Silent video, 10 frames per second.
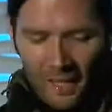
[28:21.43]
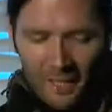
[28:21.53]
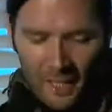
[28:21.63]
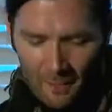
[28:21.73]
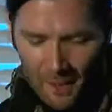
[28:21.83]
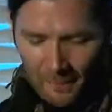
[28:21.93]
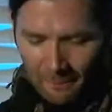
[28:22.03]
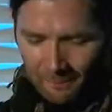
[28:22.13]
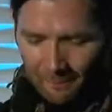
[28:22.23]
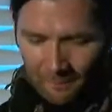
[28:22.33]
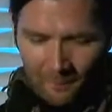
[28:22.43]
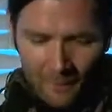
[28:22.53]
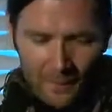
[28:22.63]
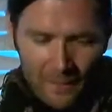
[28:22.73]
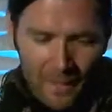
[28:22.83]
Yum, yum.
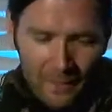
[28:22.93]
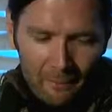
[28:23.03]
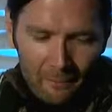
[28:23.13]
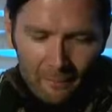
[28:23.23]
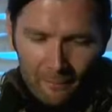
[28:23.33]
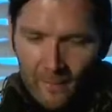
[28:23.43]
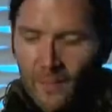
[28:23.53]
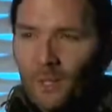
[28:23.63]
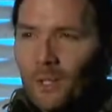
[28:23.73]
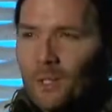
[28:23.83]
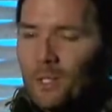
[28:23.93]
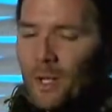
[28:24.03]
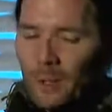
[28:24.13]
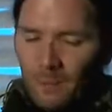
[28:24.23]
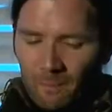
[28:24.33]
Okay.
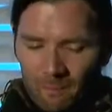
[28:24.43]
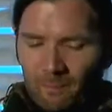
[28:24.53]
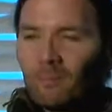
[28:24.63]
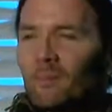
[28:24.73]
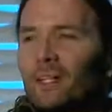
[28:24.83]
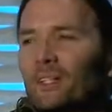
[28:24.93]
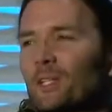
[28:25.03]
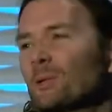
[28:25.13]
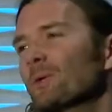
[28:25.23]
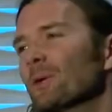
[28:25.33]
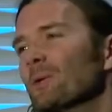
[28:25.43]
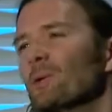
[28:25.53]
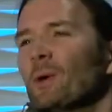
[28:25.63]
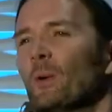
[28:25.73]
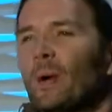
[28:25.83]
So this is where
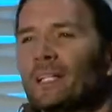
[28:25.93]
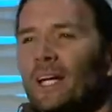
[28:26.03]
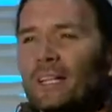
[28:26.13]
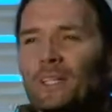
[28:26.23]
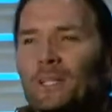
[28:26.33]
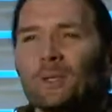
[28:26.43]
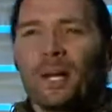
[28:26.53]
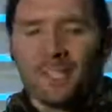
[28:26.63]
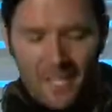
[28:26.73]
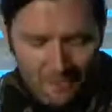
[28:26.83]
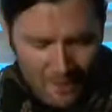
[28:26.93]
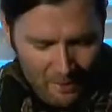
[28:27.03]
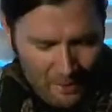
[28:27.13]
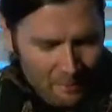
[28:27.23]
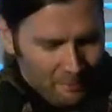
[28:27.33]
Wade and I like to do our enzyme
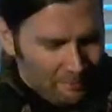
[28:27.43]
demo.